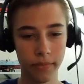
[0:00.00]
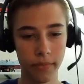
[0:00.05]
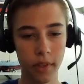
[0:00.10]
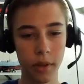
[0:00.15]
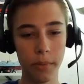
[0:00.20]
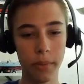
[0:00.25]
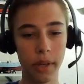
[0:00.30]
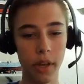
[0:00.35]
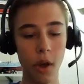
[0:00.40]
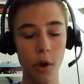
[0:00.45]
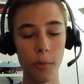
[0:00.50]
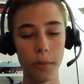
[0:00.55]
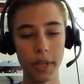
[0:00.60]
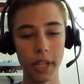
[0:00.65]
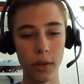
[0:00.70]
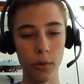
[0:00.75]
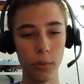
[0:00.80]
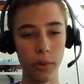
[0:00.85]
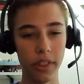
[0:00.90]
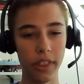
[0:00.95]
I'll be
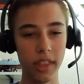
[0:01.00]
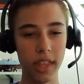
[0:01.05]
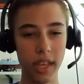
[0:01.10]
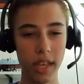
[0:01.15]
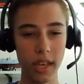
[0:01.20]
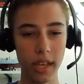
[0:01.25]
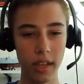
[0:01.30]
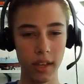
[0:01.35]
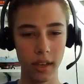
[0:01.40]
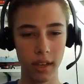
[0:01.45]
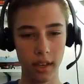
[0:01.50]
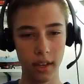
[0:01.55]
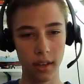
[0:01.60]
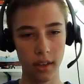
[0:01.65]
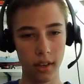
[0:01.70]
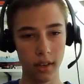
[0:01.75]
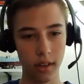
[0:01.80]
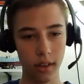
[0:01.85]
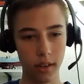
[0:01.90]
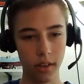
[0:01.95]
opening with the
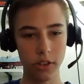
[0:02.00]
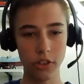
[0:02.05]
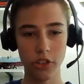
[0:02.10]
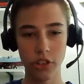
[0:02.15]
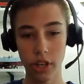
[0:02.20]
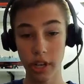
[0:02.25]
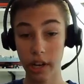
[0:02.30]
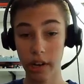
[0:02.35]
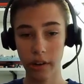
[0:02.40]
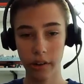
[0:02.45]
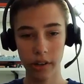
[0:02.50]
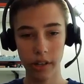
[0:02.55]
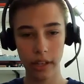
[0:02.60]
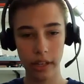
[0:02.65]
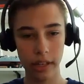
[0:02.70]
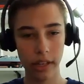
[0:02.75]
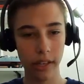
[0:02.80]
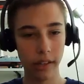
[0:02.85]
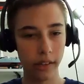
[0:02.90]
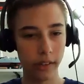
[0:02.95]
generic
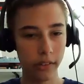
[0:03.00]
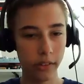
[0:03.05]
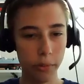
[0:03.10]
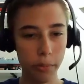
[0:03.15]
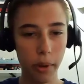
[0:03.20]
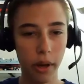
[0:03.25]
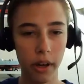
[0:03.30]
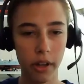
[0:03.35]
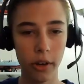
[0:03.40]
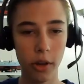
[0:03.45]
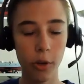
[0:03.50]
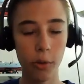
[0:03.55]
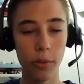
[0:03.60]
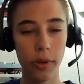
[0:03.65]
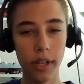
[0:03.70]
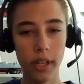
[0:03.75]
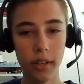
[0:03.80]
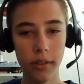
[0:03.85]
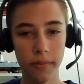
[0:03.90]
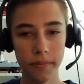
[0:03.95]
king's pawn
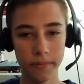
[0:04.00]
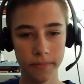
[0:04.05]
opening.